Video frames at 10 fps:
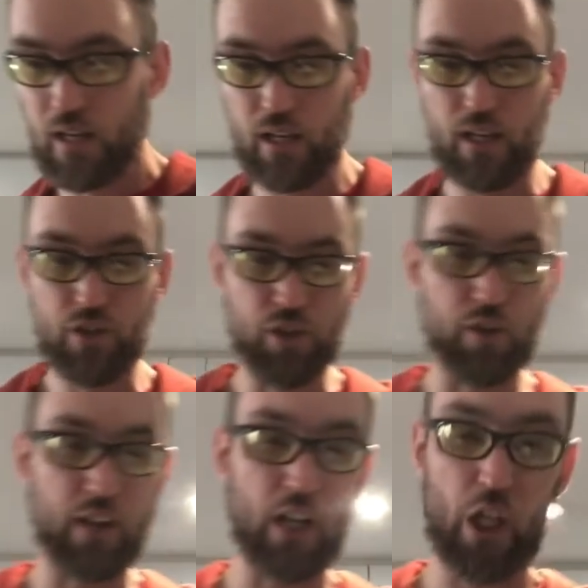Get your
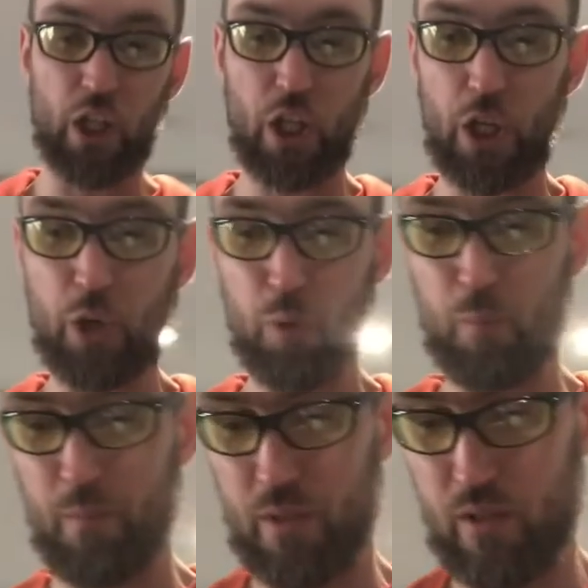green
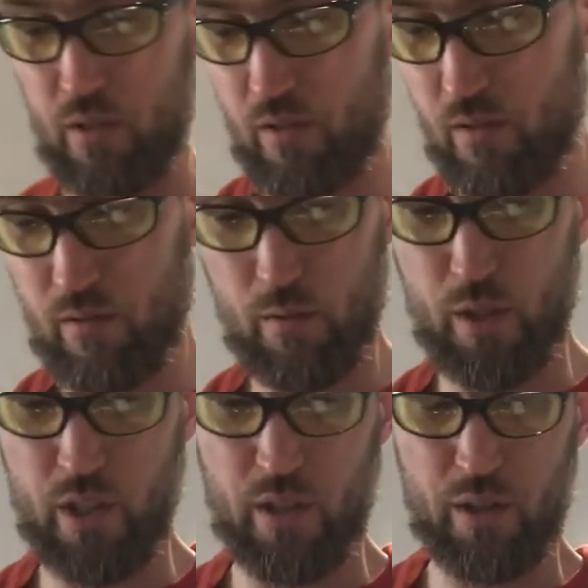legumes, which
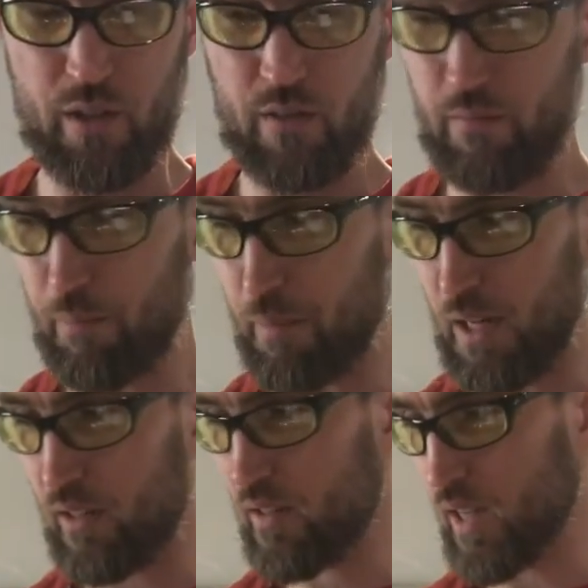is bean
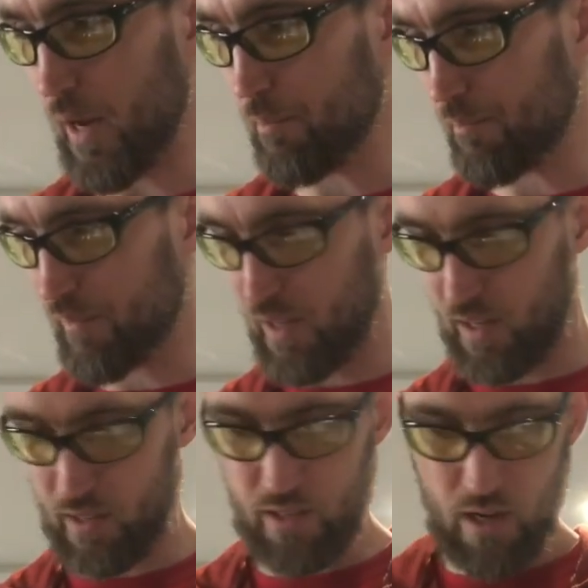type
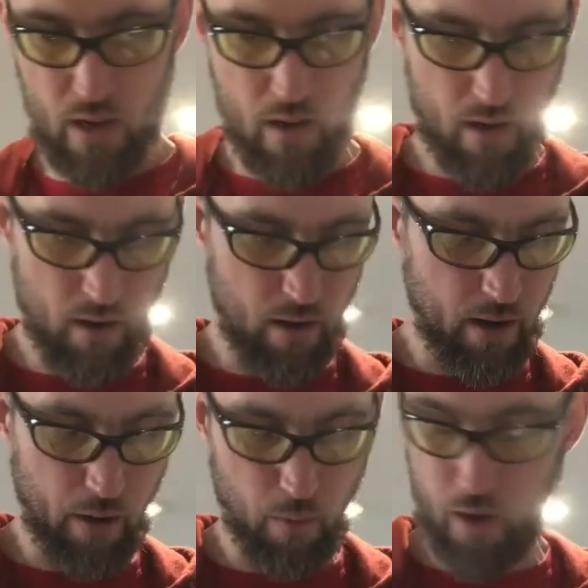things. All
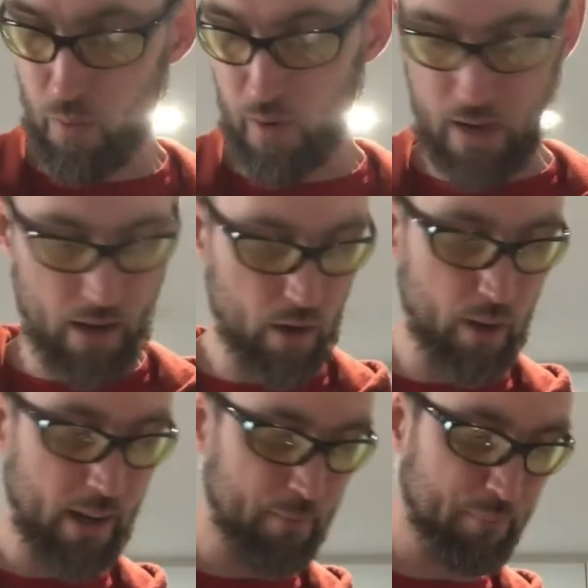right, where are we at? Oh
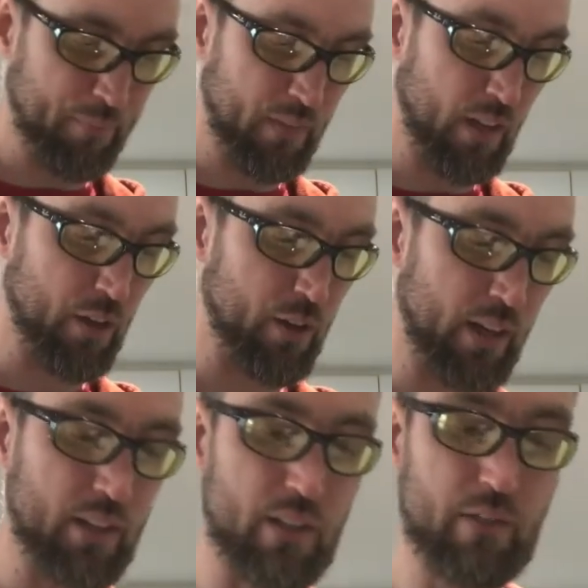yeah, the other
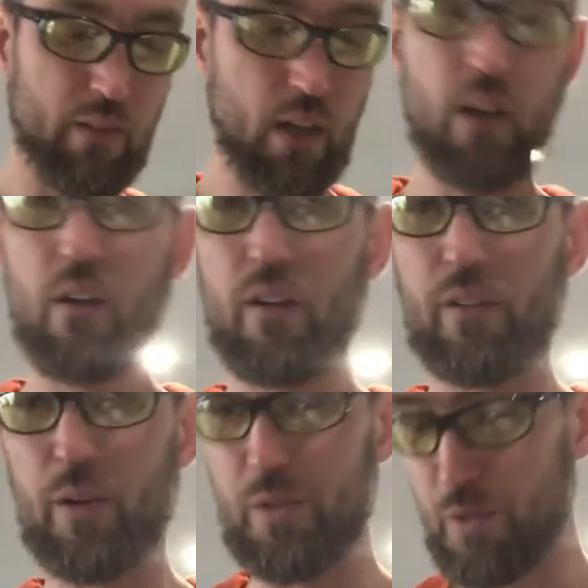greens,
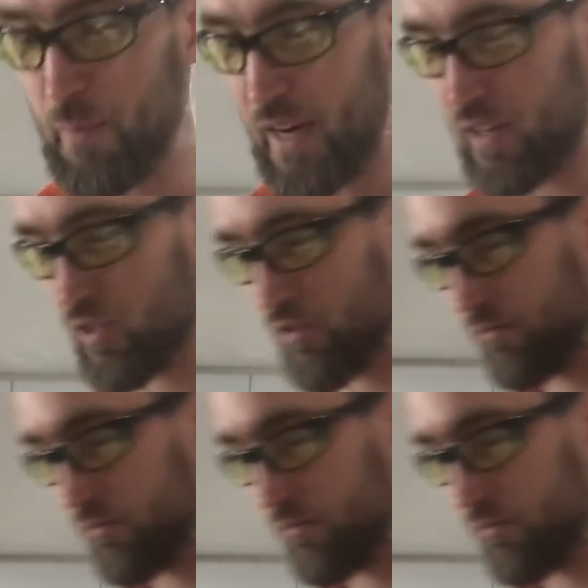frozen spinach.